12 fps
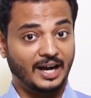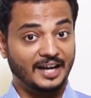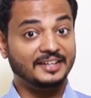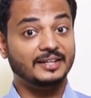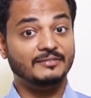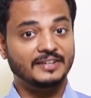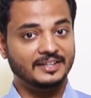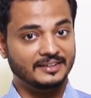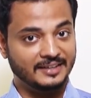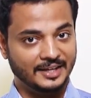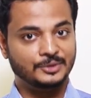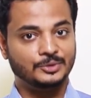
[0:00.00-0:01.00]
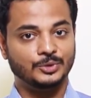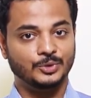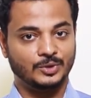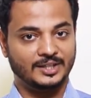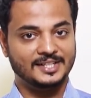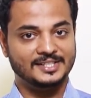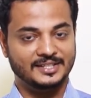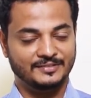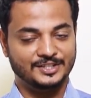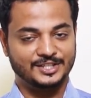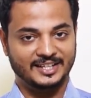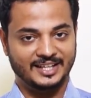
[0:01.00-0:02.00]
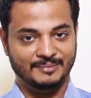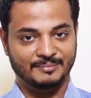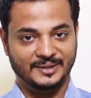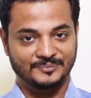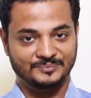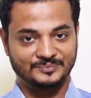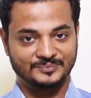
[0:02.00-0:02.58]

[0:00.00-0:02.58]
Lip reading: until we get to Euclid's division lemma.